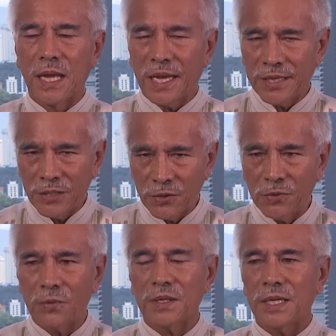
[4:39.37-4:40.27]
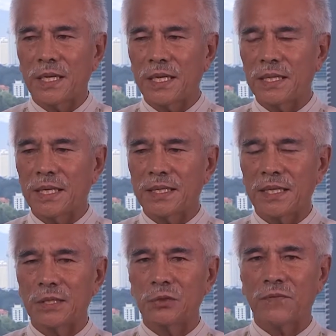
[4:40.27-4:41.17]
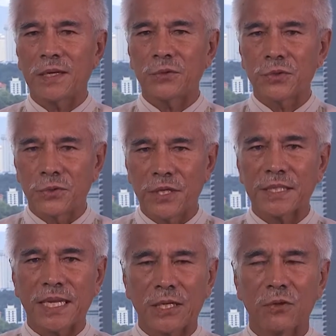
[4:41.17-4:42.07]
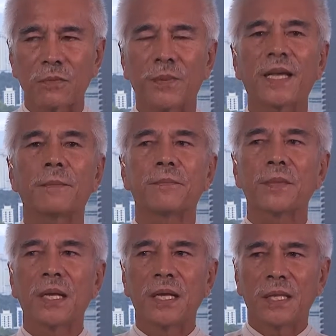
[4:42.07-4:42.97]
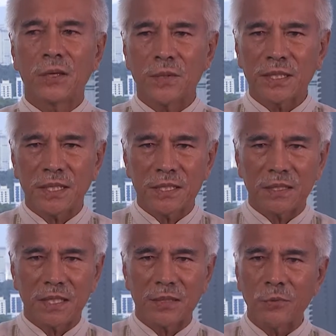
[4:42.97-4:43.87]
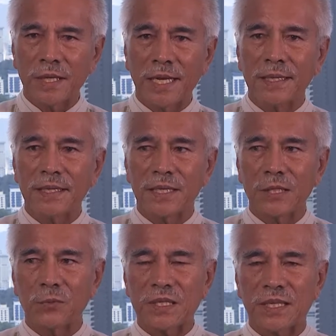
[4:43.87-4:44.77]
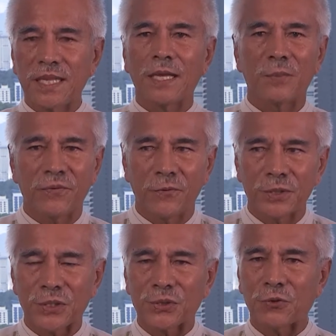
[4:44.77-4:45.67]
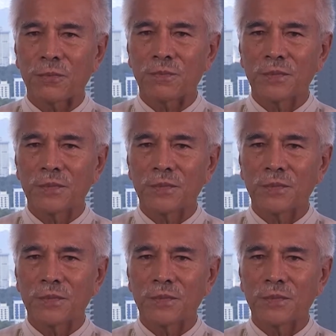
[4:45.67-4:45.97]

I know in Tuvalu during Cyclone Pam, there was a small island that was there before the storm,